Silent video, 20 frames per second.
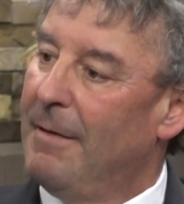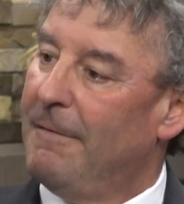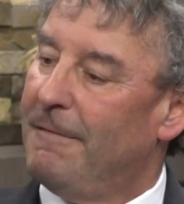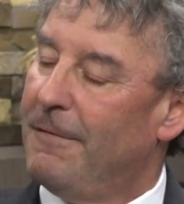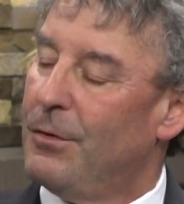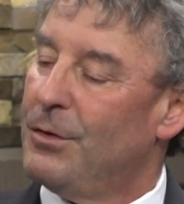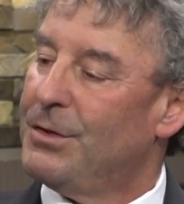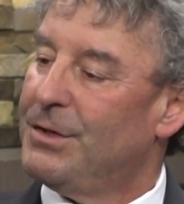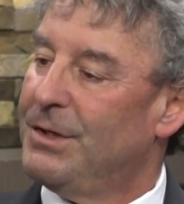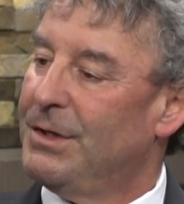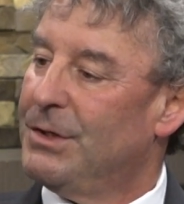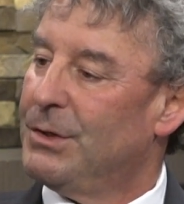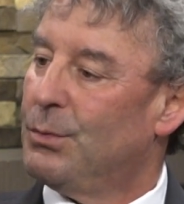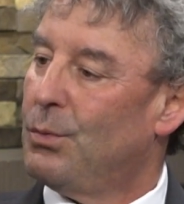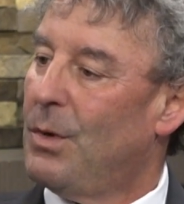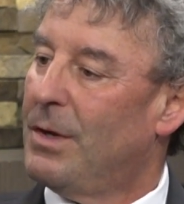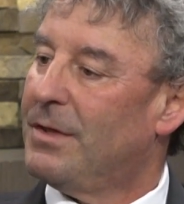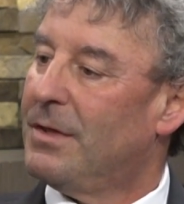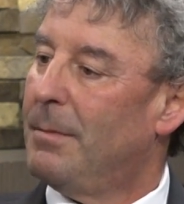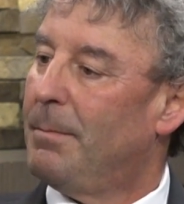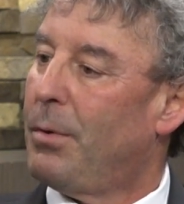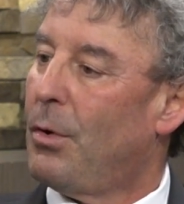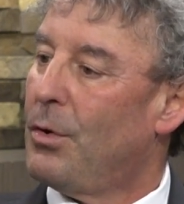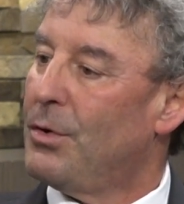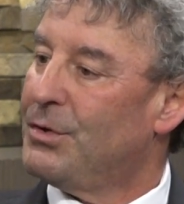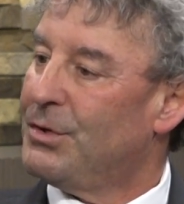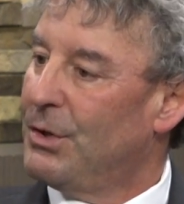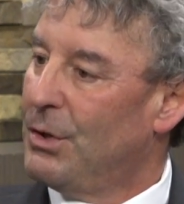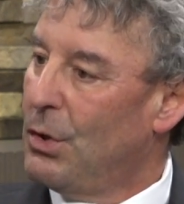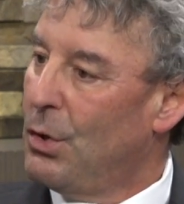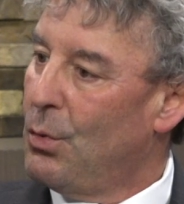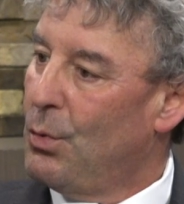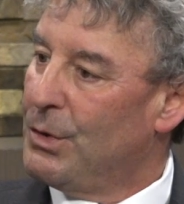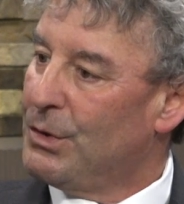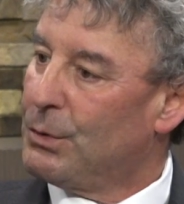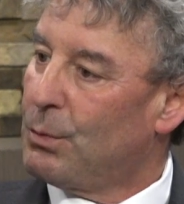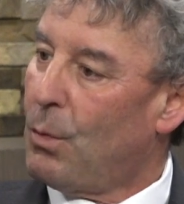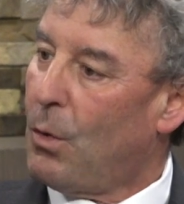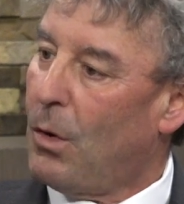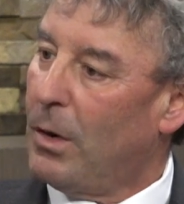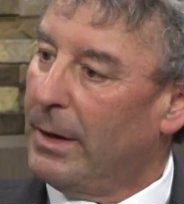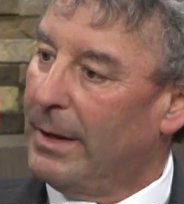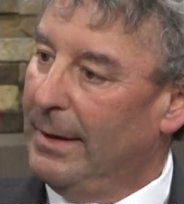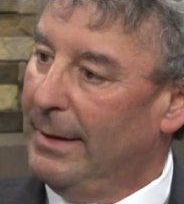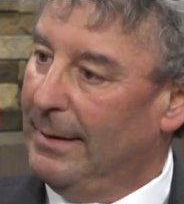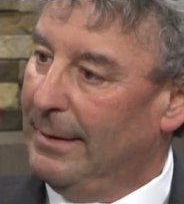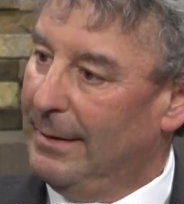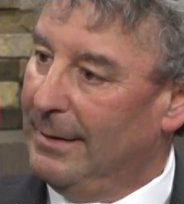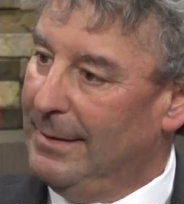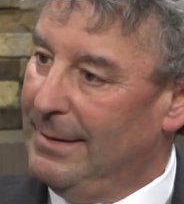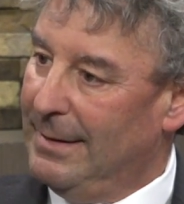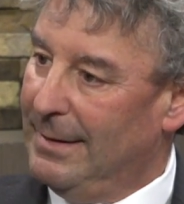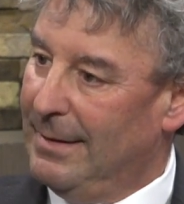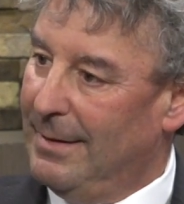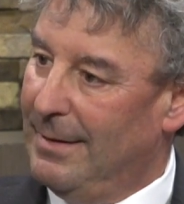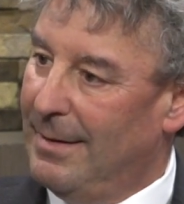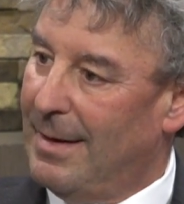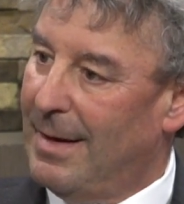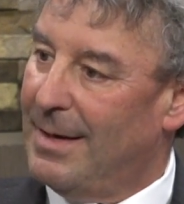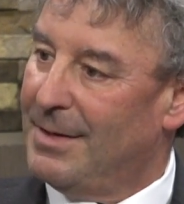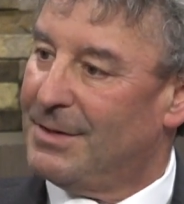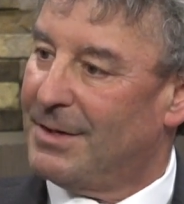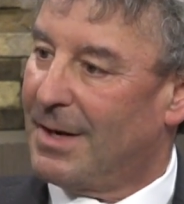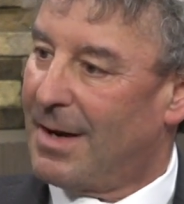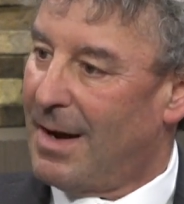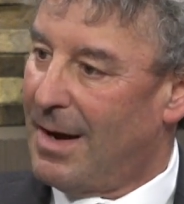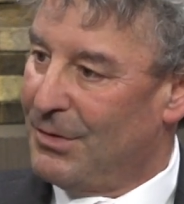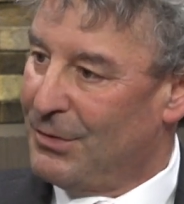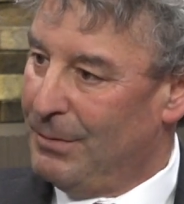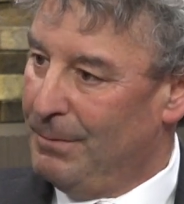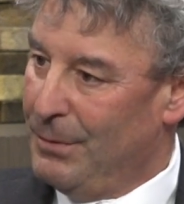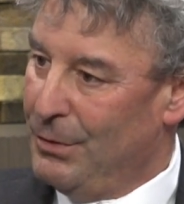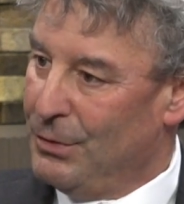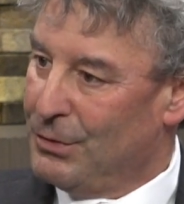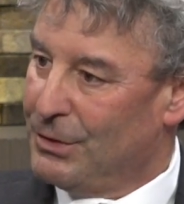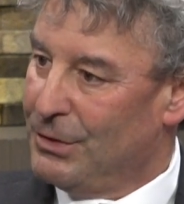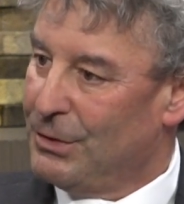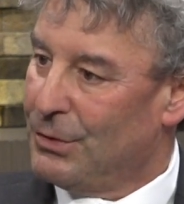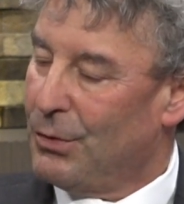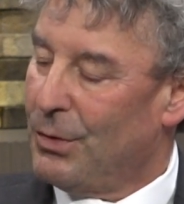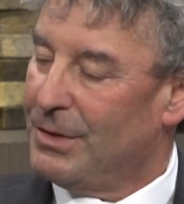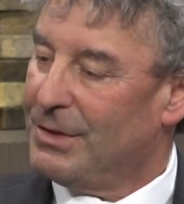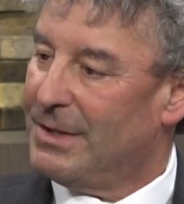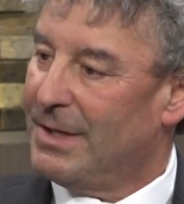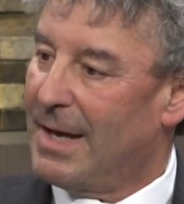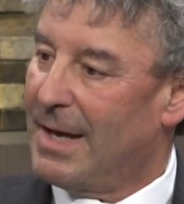versus what the person who was walking did as a contribution towards the